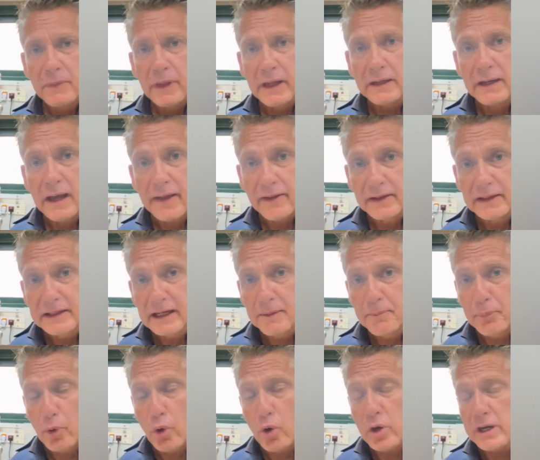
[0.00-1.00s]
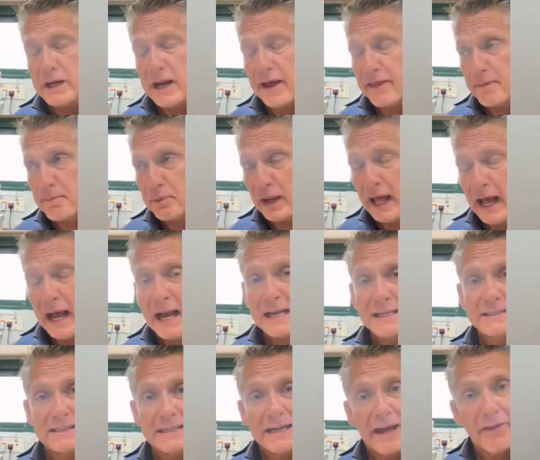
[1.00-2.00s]
Another little boy, another
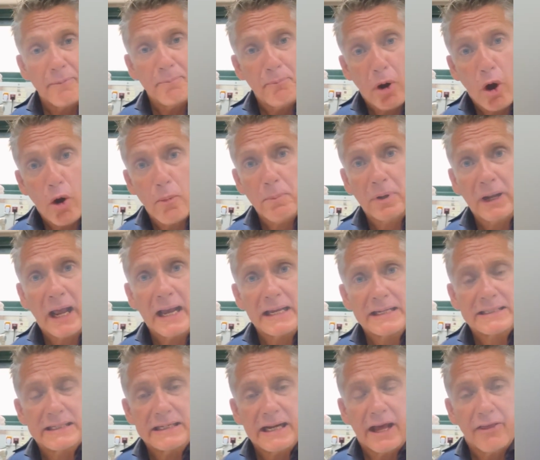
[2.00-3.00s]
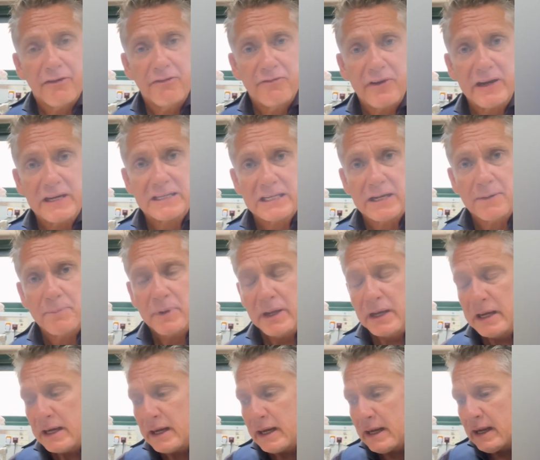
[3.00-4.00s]
blast, another bomb blast, another victim.
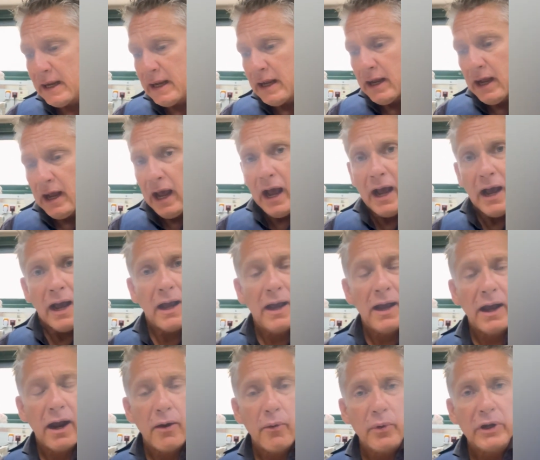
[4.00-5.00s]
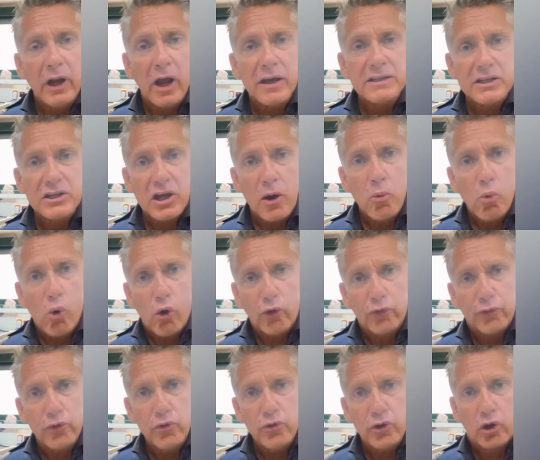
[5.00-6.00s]
I realise as I
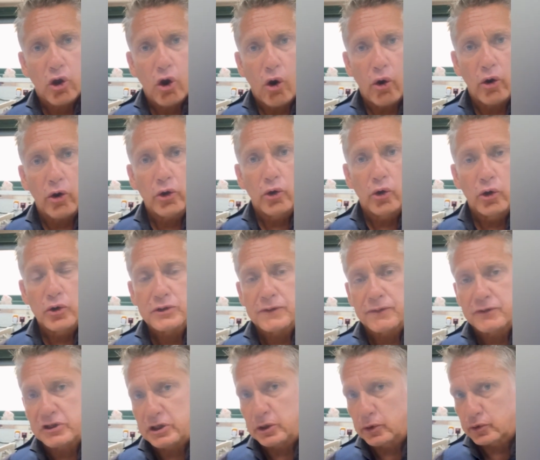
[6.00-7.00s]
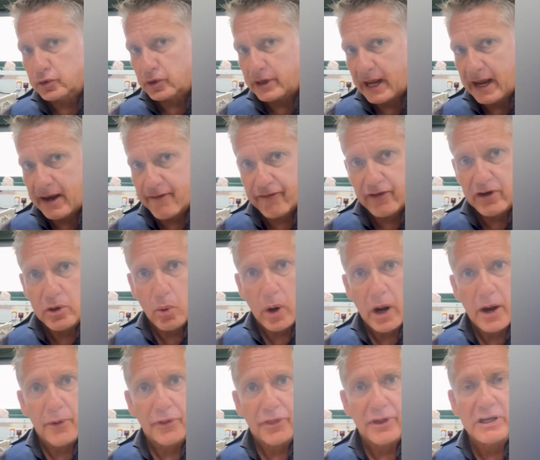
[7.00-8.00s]
walk through the corridors of children
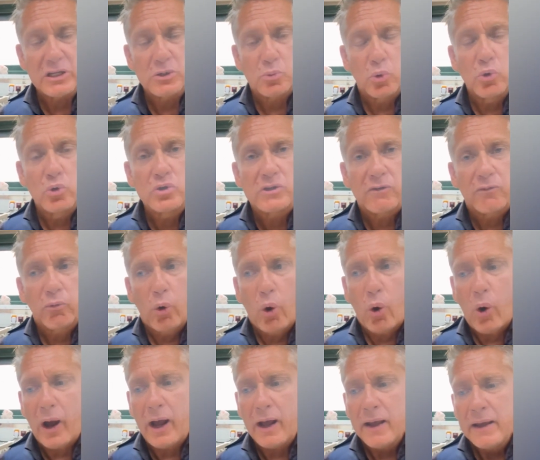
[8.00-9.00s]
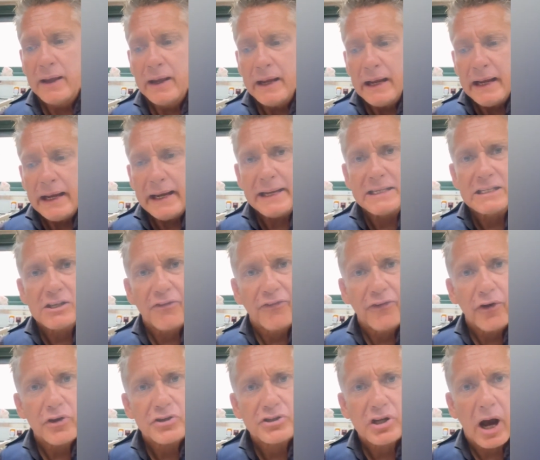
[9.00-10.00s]
everywhere with these wounds of war, it's the
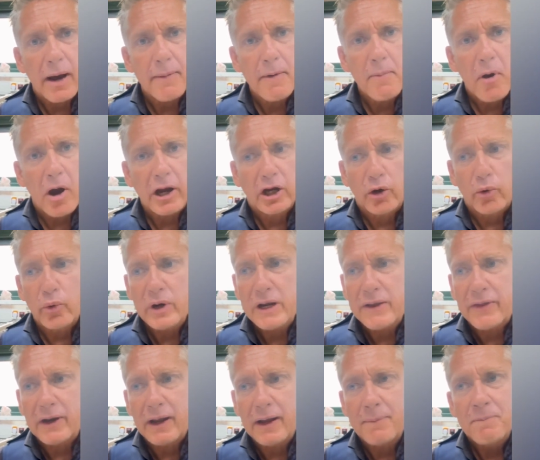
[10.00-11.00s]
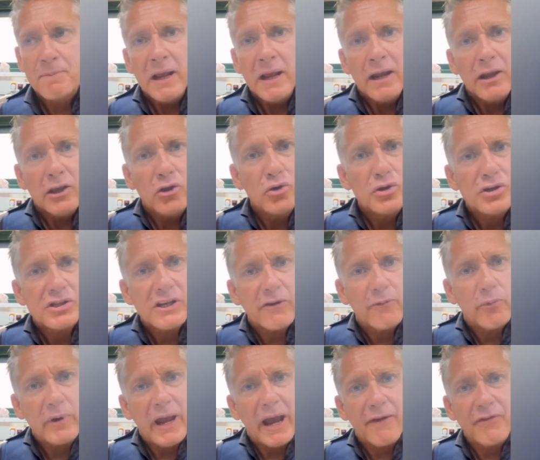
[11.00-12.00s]
first time in my career that
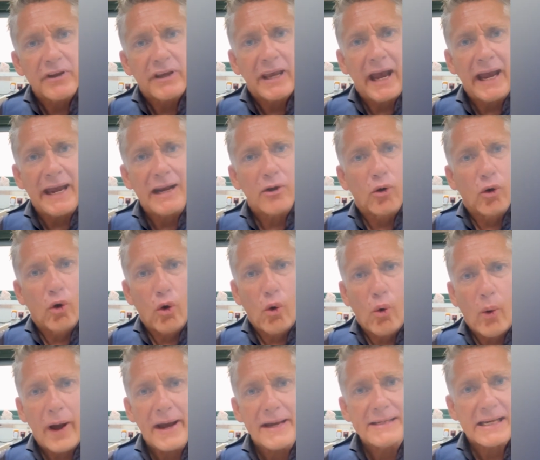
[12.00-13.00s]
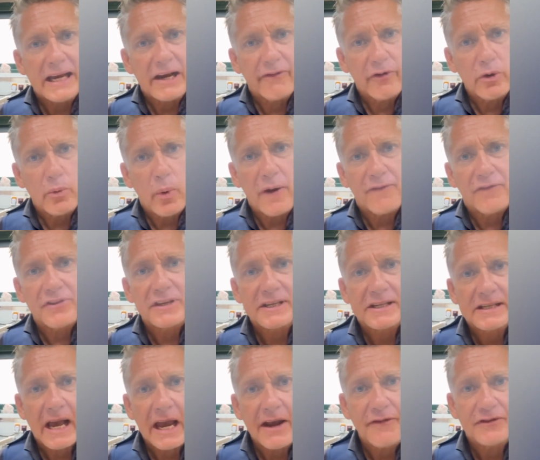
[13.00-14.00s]
UNICEF, we advocate always, everywhere, for the
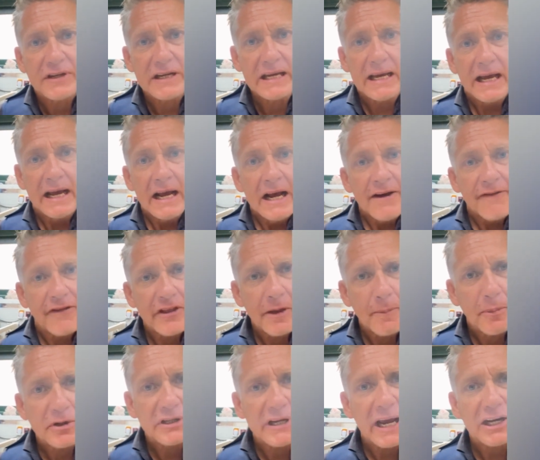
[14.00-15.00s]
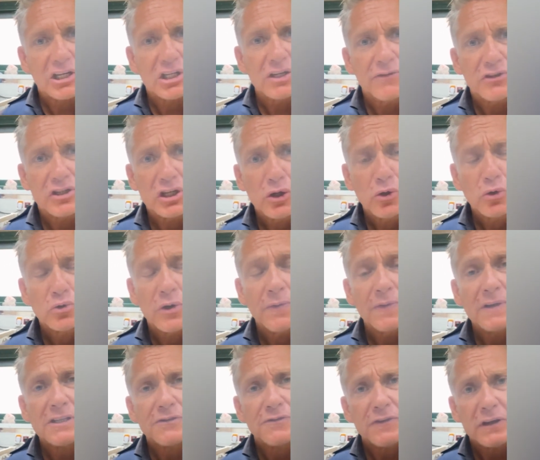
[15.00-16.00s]
safety, for the protection of
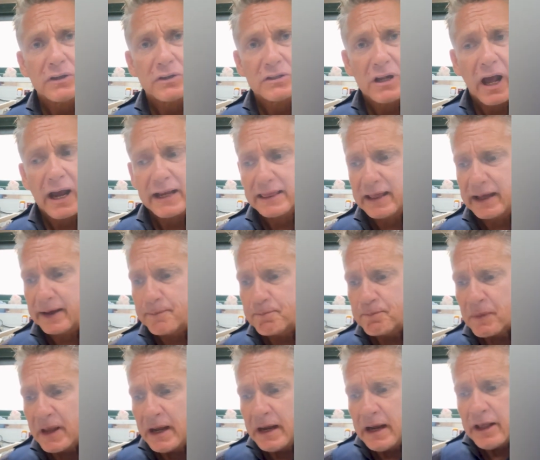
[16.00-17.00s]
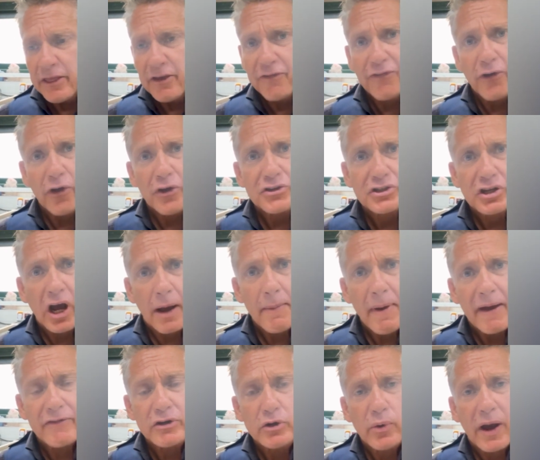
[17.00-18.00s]
children. This feels like the, the first
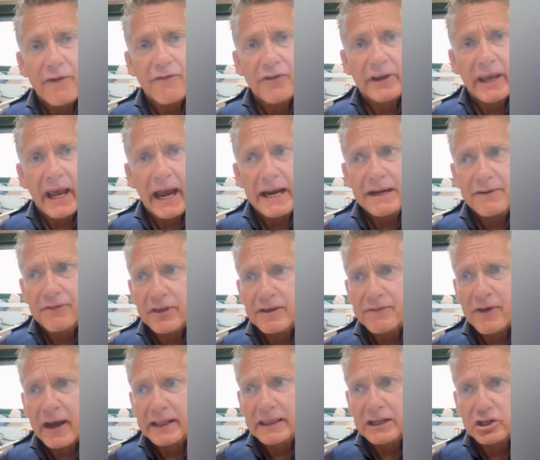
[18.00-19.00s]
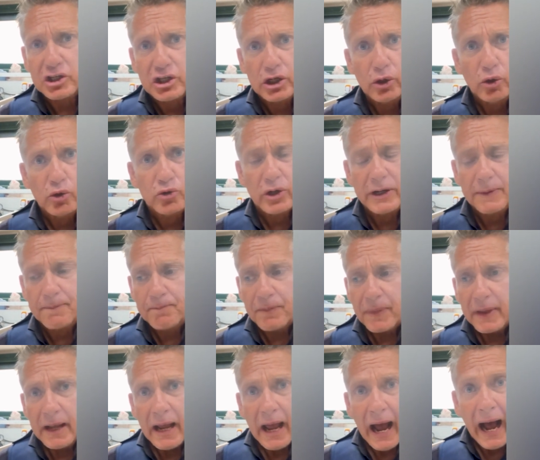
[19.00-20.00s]
time having to advocate the fact that
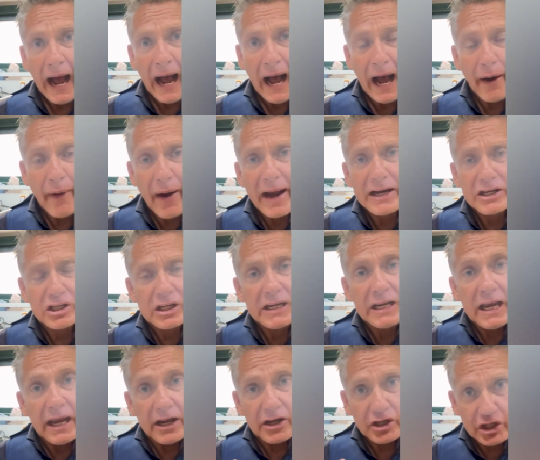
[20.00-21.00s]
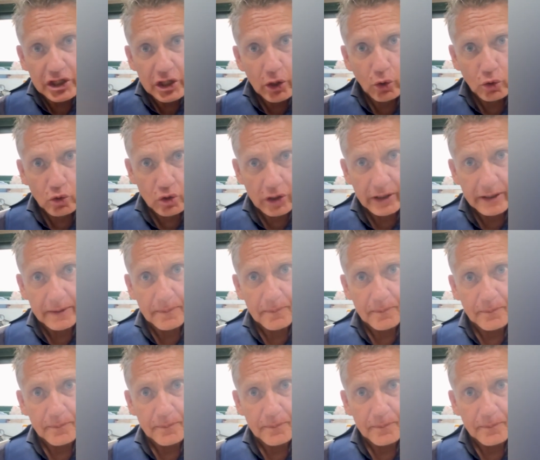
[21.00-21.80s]
children are actually children.